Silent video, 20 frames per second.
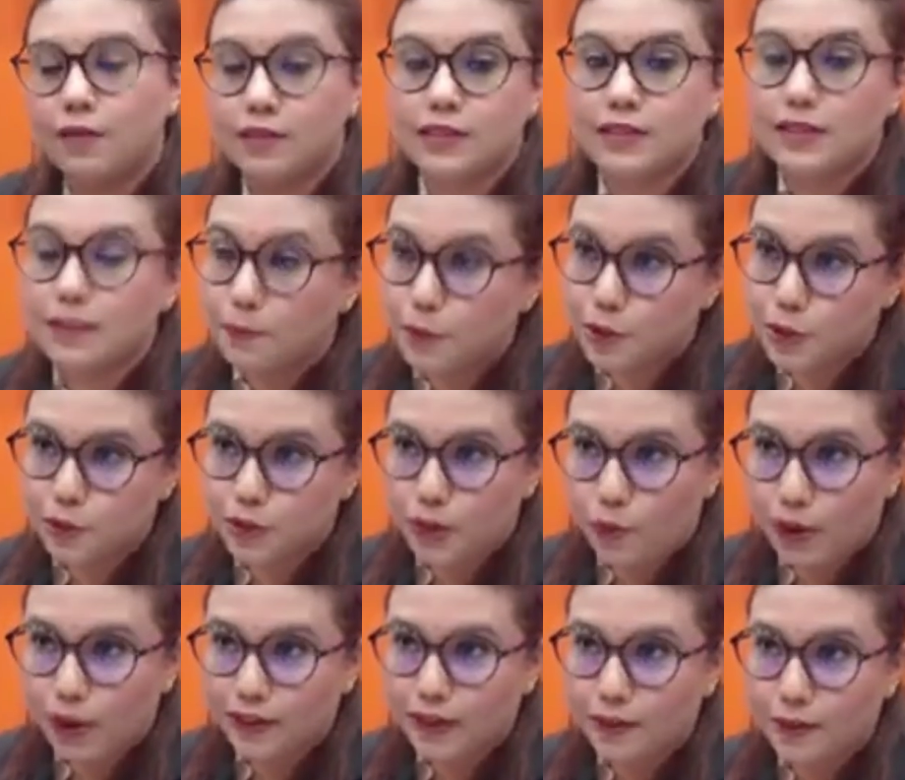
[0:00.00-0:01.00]
Supposed to take
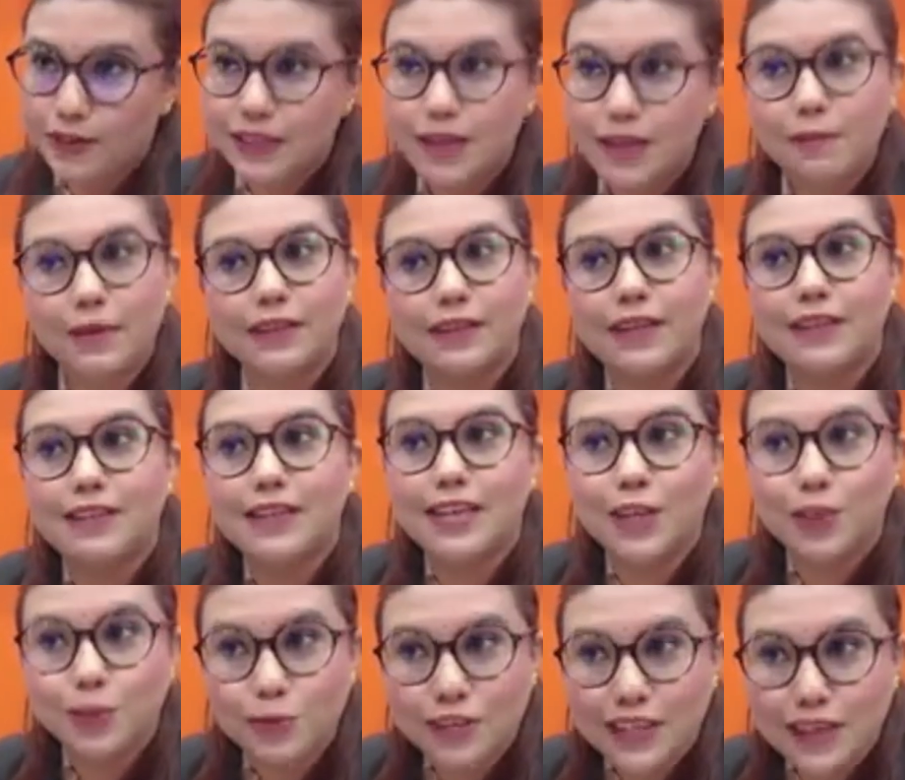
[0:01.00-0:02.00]
1 time a day, but they're
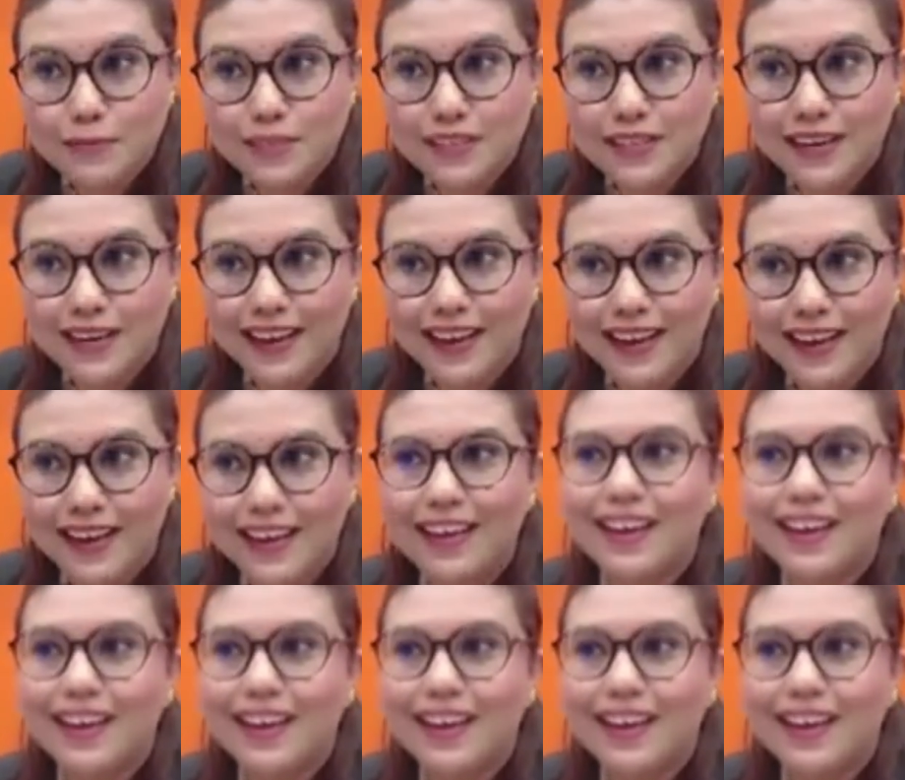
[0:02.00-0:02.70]
taking 2 times a day.